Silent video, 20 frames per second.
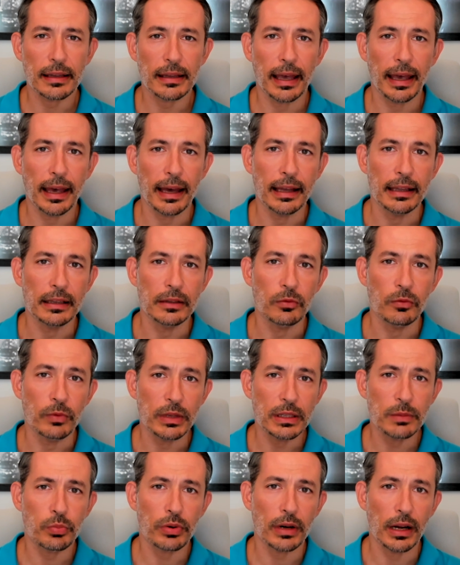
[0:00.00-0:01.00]
And
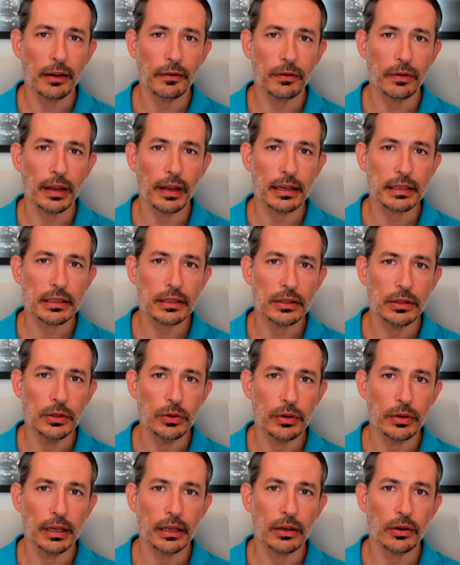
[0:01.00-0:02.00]
with PrimeFlex, you
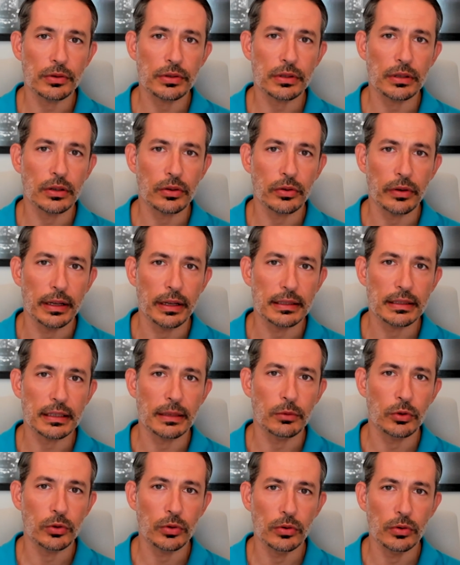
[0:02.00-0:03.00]
can also create
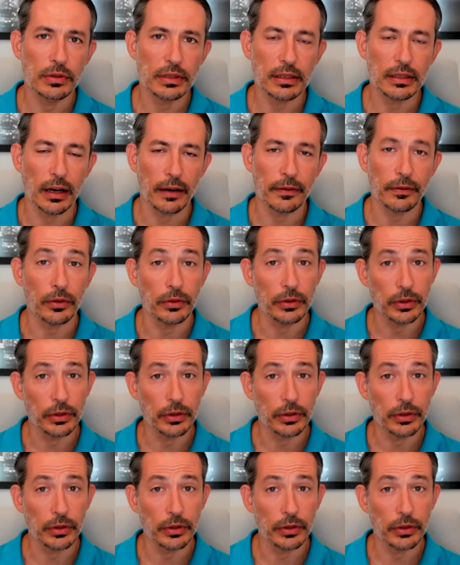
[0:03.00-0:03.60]
some cool stuff